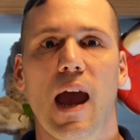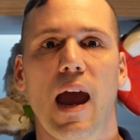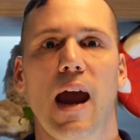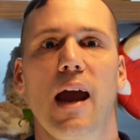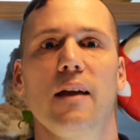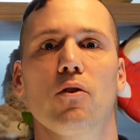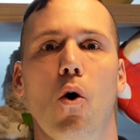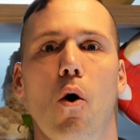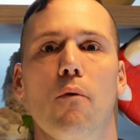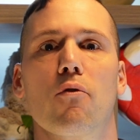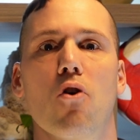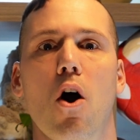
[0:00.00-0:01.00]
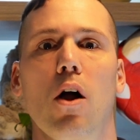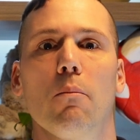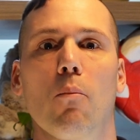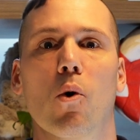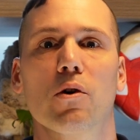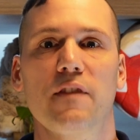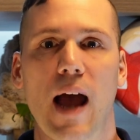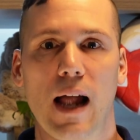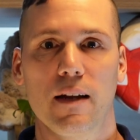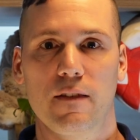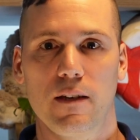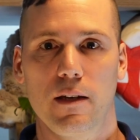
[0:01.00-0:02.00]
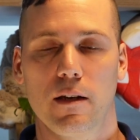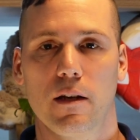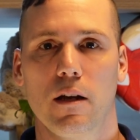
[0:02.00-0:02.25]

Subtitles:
and overall mortality.